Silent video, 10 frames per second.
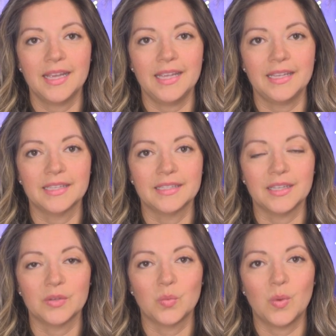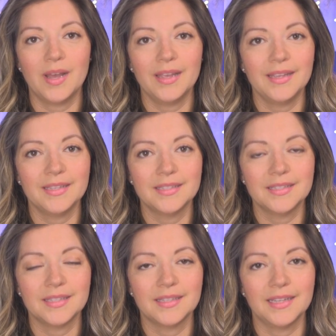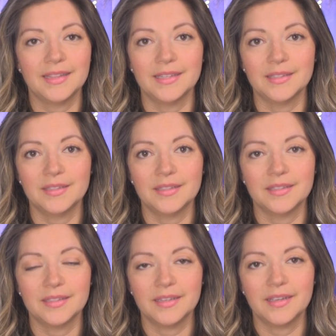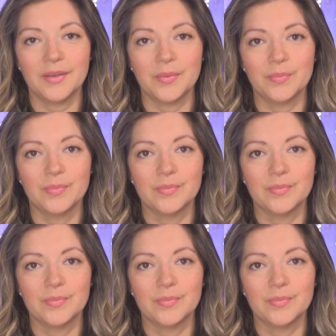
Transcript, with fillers: and unwind in this um,